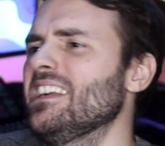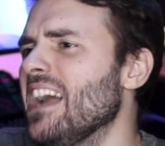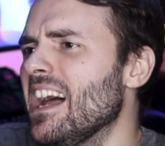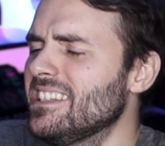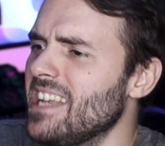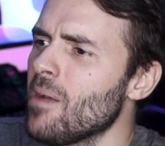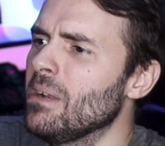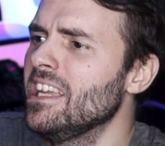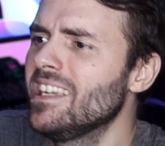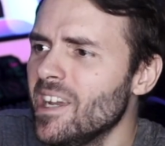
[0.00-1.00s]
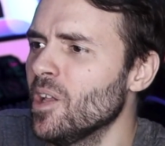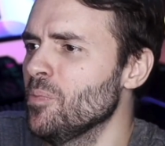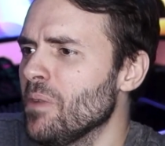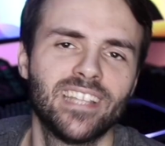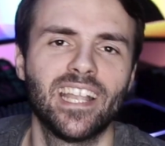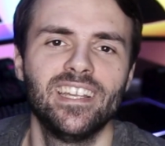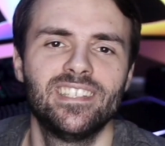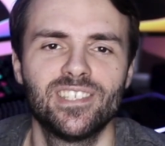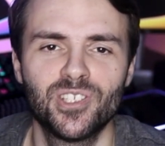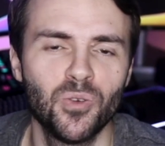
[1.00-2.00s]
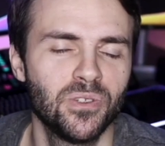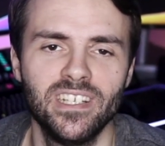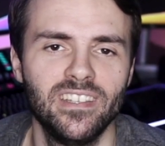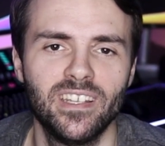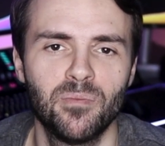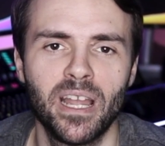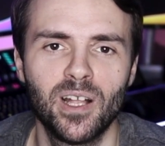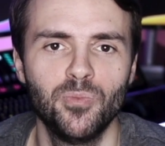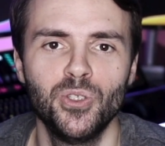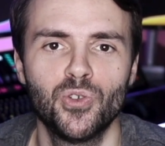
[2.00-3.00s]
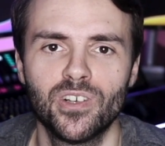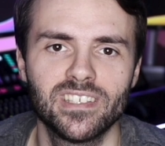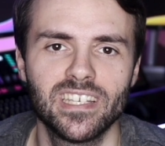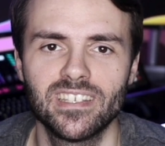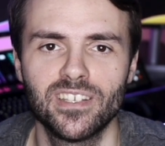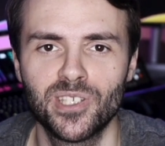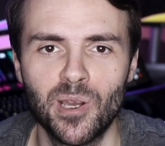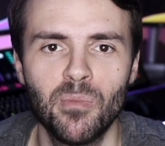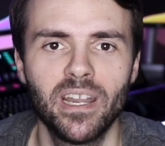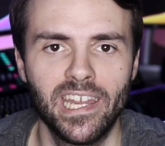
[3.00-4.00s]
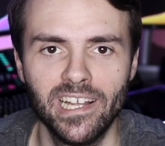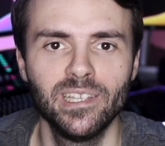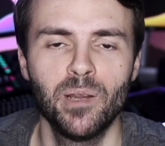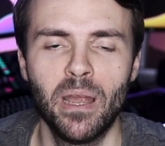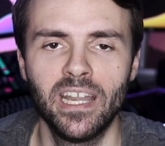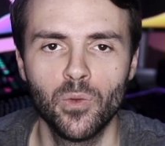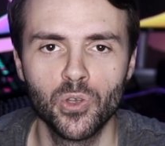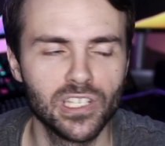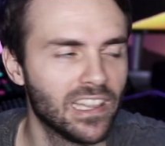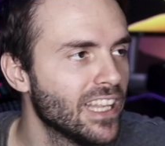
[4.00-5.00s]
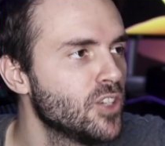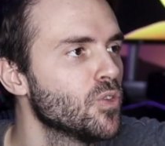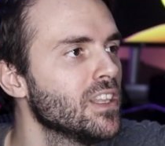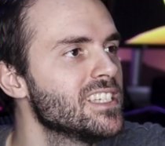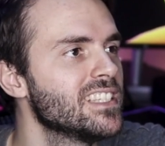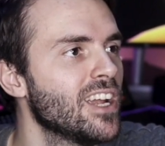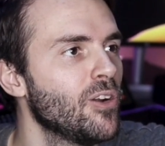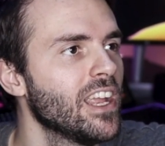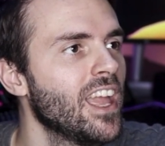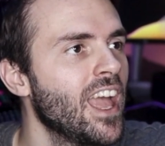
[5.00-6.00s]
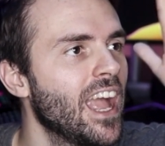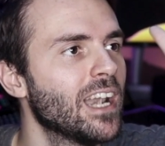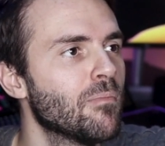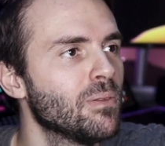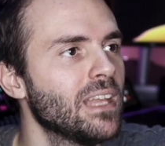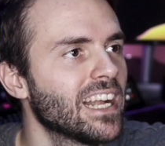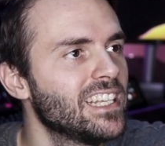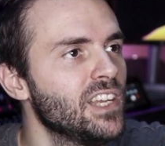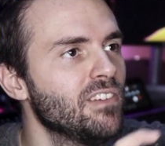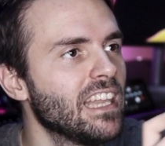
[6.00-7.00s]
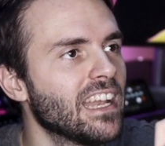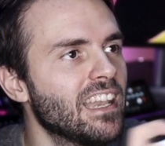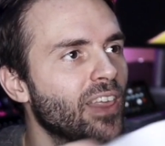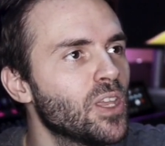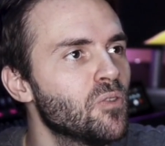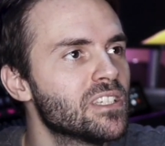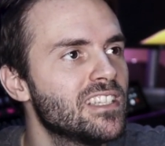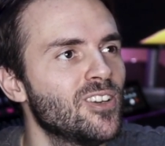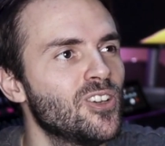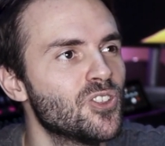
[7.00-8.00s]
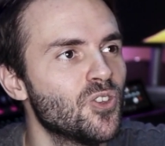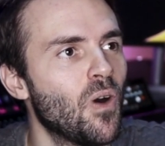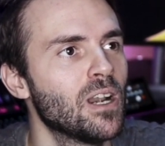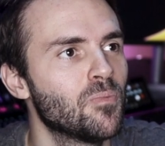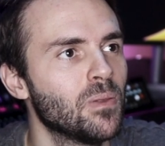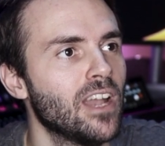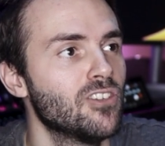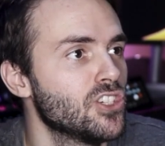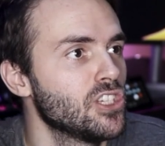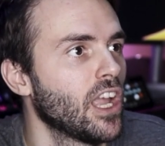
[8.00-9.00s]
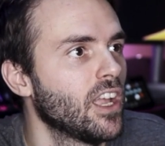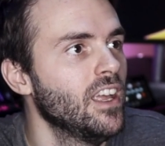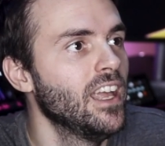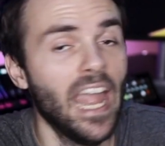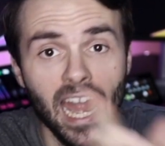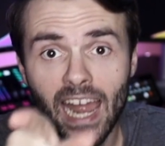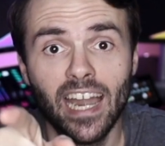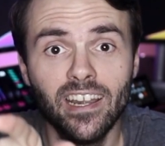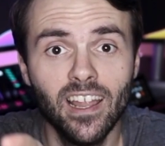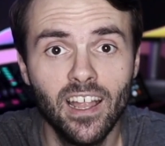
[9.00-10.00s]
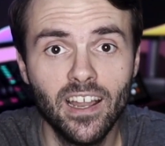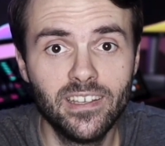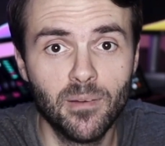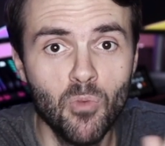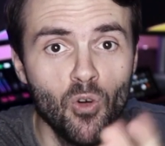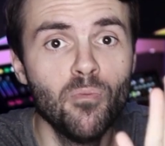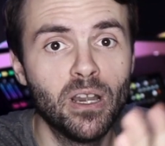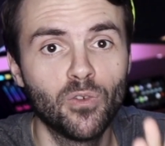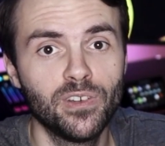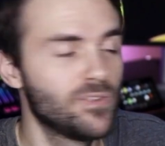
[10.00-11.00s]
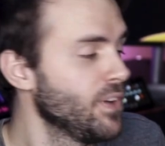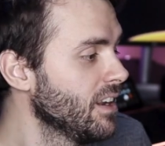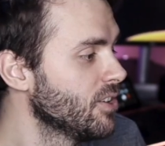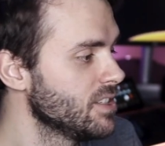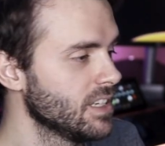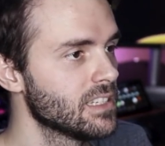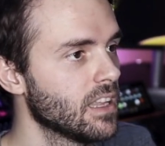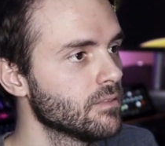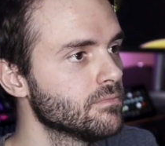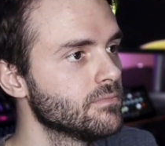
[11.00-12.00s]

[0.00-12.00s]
God damn it, he killed! Like, it's so silly that Michael B. Jordan says that somebody killed him and he was literally staring at a black TV like nothing was there, there's no other players, he's like... And the movement of his fingers is like...